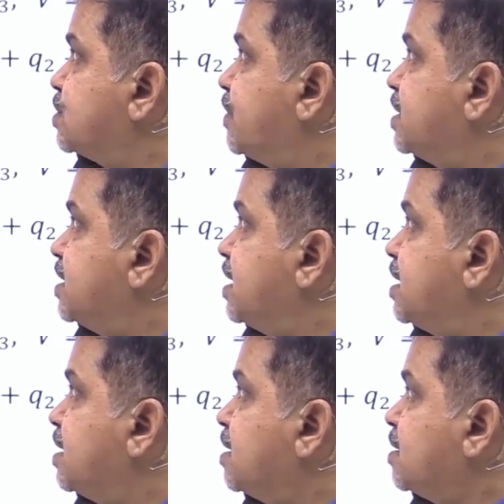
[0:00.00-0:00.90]
So, when
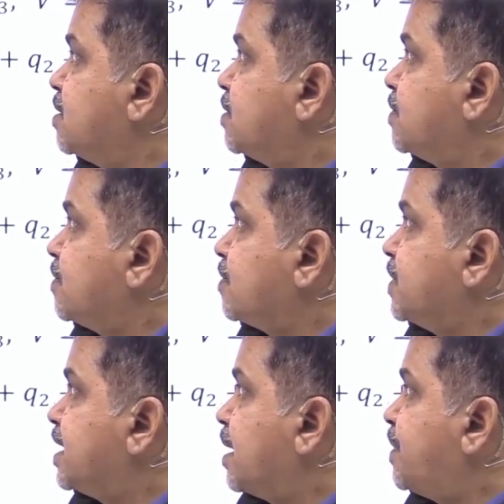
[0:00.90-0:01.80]
the,
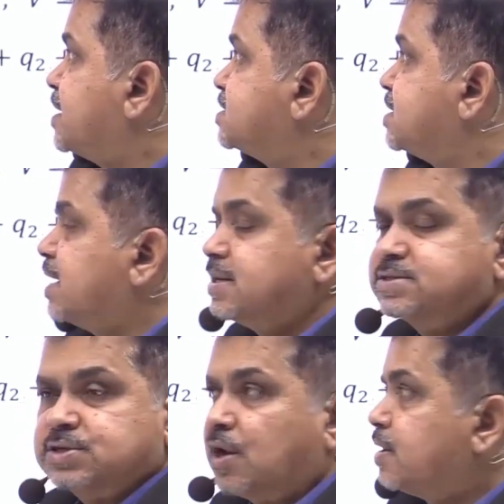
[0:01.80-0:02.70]
the
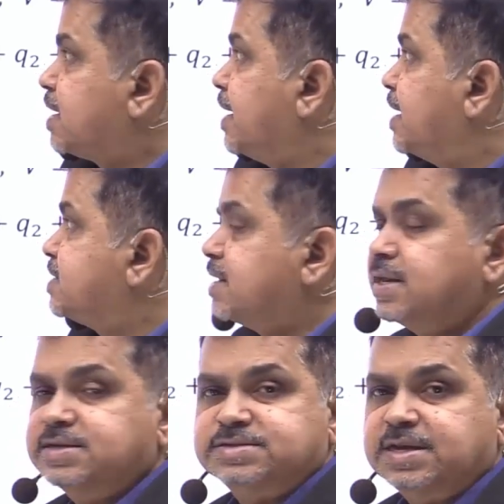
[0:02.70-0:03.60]
capacitors are connected in